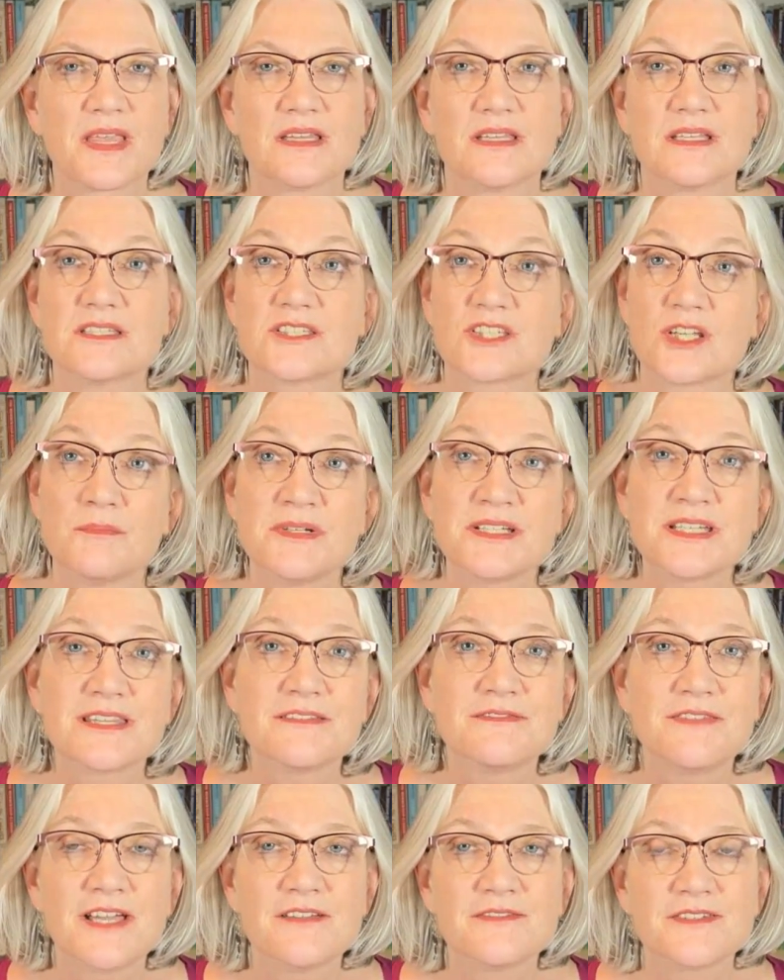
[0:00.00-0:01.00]
Let's jump into the
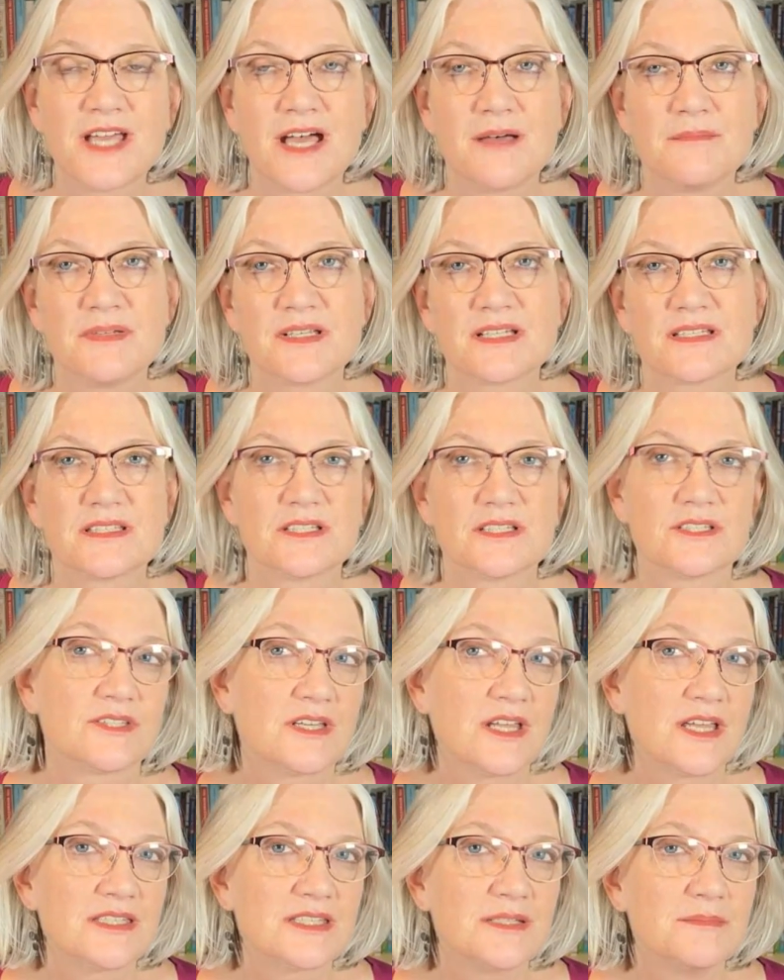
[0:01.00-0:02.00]
5 topics that stood
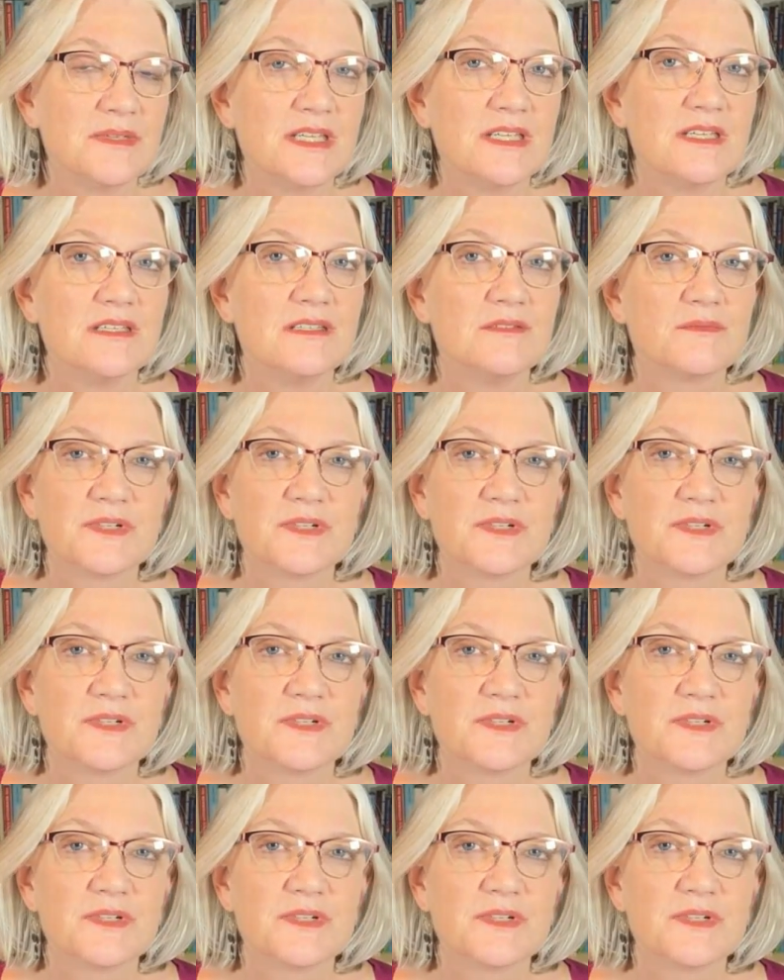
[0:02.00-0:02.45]
out to me